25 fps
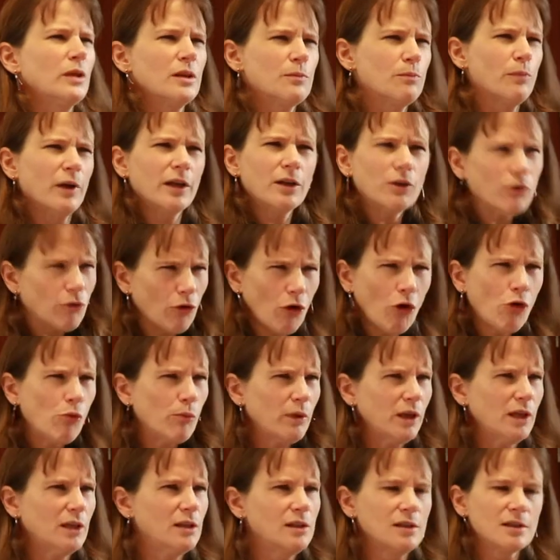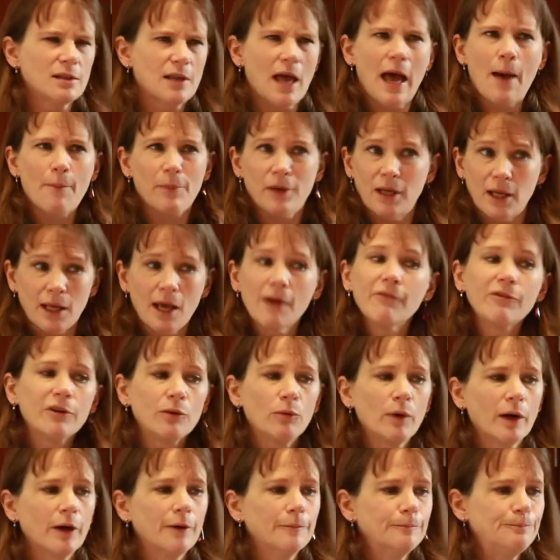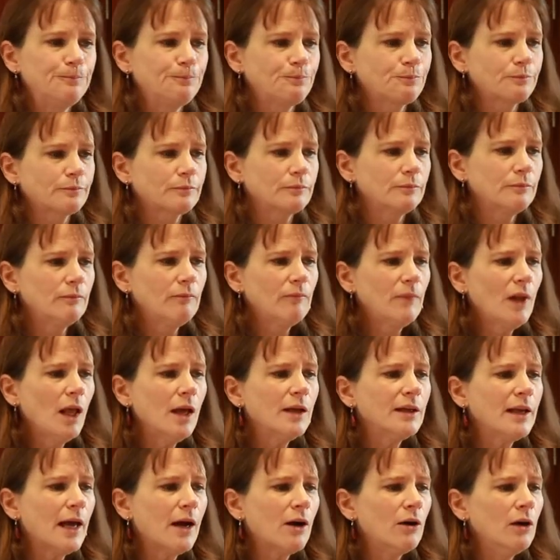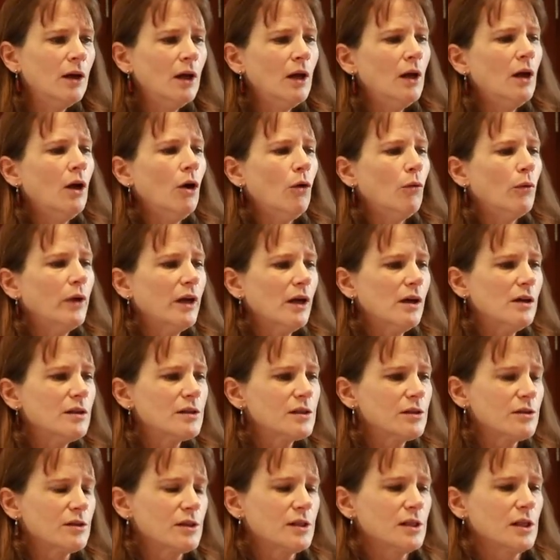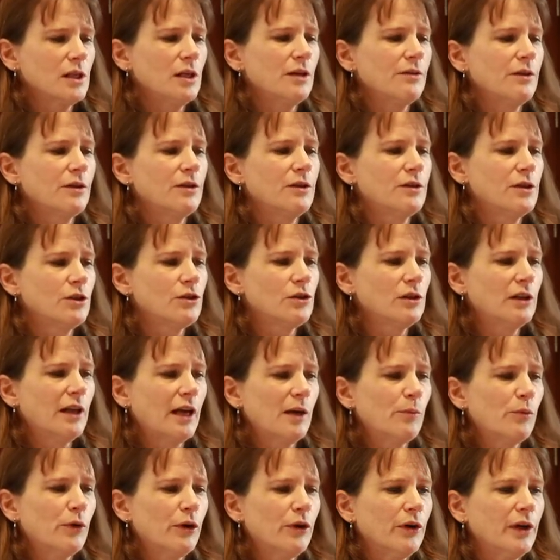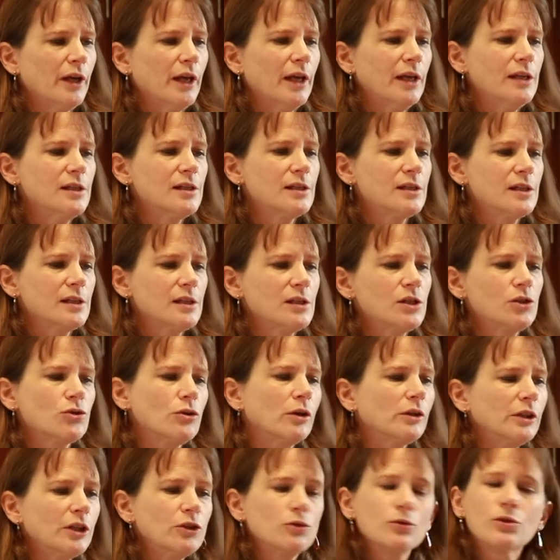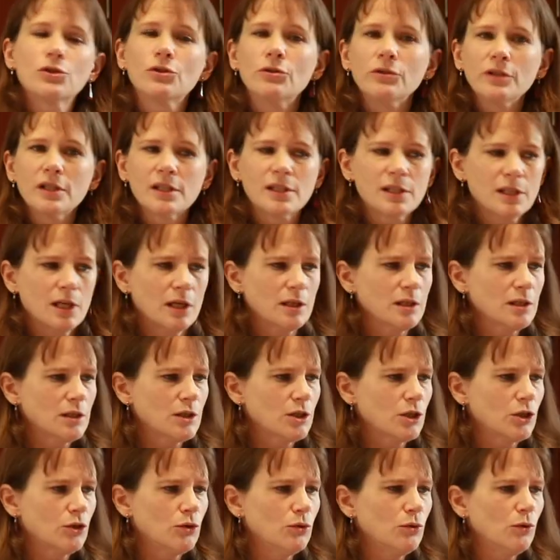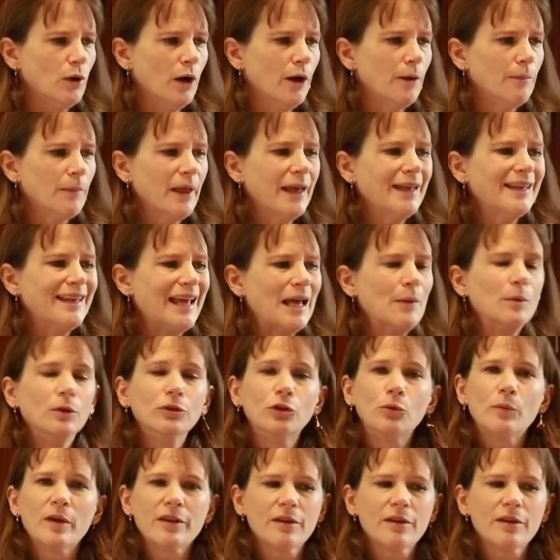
but it's by no means happening everywhere. Now, we also see that the digital library is struggling to a certain extent to um, enable new